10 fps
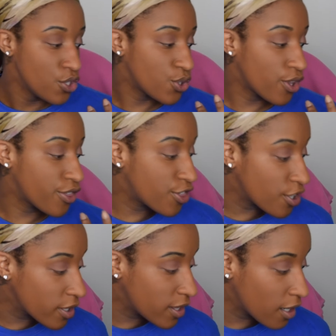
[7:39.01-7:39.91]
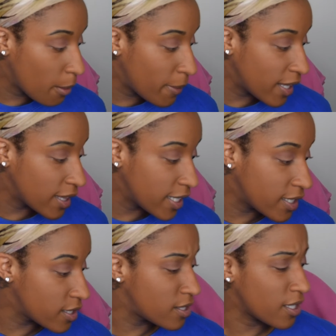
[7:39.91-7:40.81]
So the third thing on my
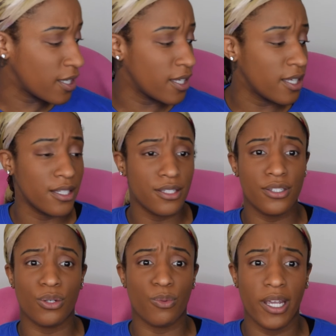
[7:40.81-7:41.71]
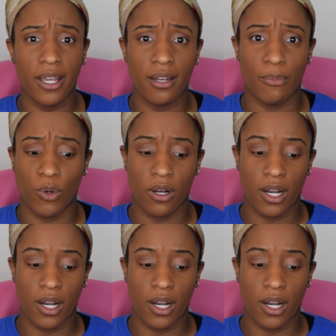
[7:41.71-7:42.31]
list is to read more.